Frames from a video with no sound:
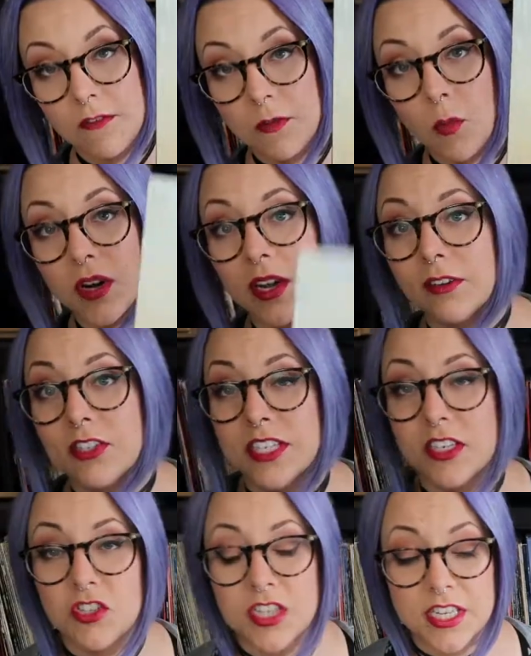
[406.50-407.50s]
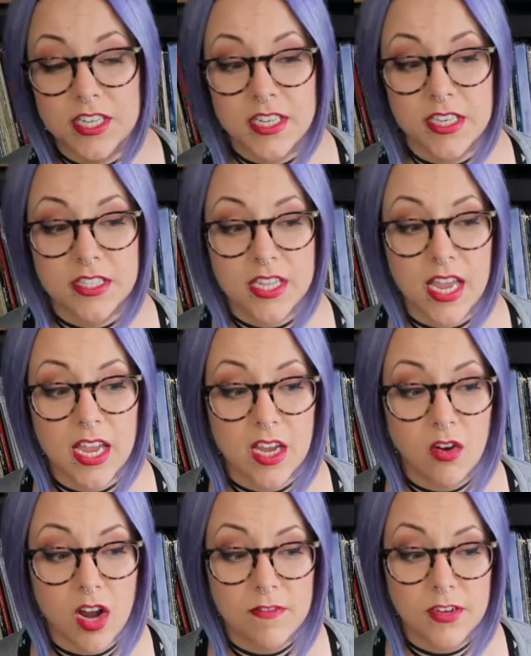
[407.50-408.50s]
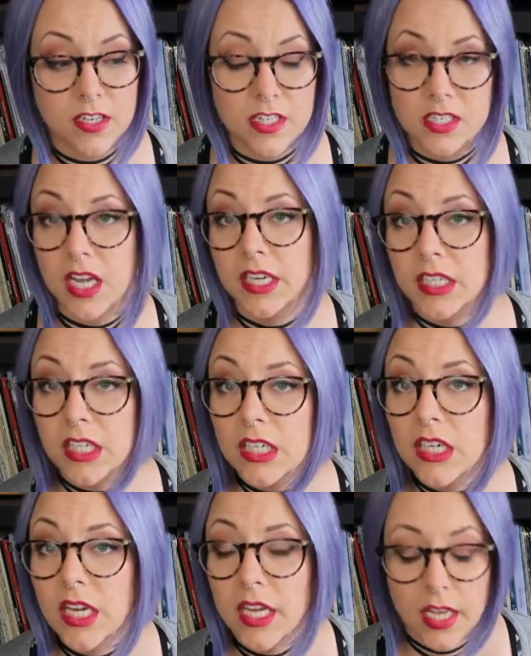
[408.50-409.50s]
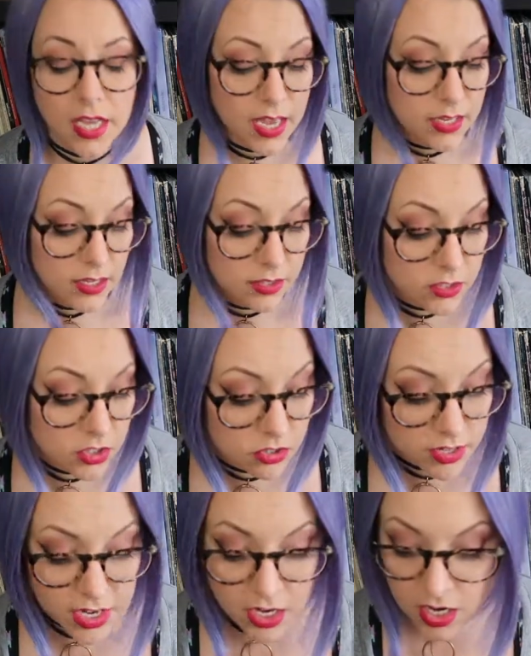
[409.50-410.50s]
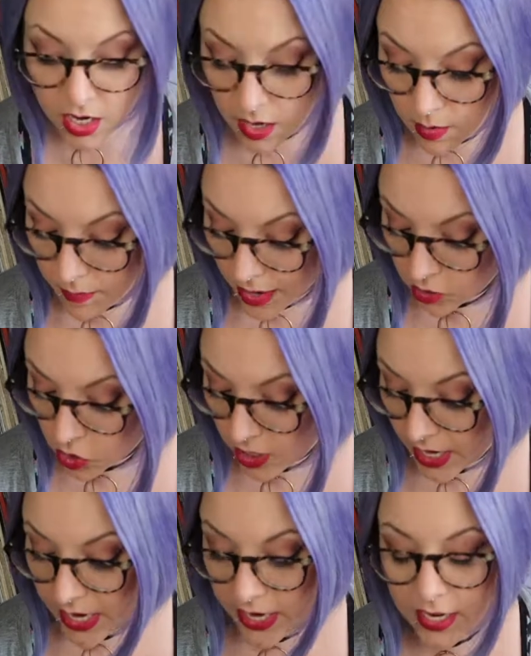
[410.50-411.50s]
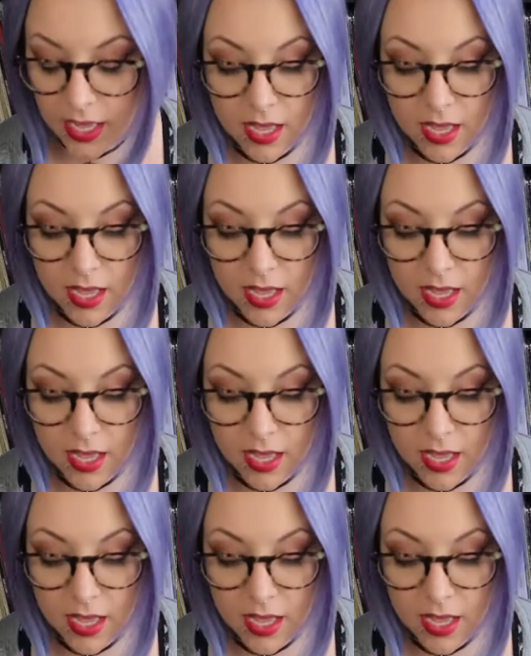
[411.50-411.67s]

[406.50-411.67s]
From what I understand, she is a graphic designer and illustrator by trade,